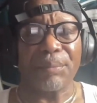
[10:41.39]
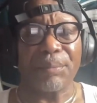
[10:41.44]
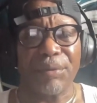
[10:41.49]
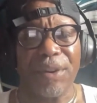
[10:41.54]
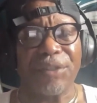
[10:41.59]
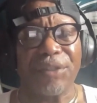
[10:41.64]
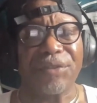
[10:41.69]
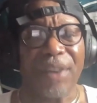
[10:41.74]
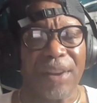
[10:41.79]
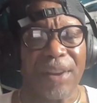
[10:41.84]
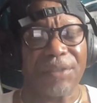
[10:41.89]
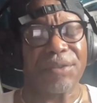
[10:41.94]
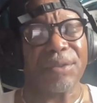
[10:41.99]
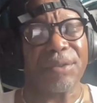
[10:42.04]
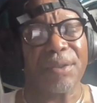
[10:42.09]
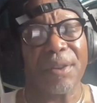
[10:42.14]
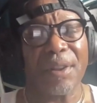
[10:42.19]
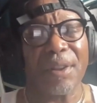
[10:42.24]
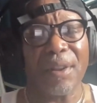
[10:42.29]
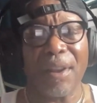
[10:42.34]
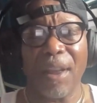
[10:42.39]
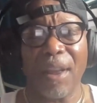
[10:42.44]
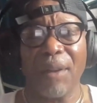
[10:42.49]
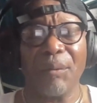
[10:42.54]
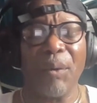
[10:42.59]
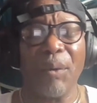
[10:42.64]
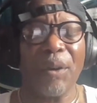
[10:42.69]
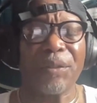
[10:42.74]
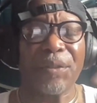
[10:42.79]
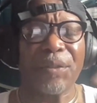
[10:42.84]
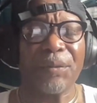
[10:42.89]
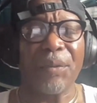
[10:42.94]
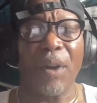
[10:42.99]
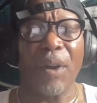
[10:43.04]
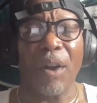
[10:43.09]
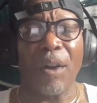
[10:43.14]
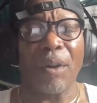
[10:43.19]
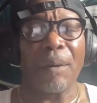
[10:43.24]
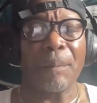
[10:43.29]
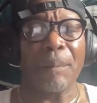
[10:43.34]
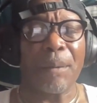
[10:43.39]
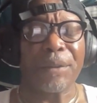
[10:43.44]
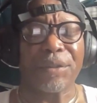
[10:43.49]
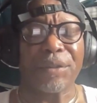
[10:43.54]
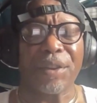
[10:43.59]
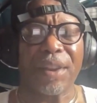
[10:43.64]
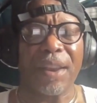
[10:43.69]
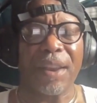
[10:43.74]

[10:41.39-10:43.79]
Appreciate you. And worst of all, once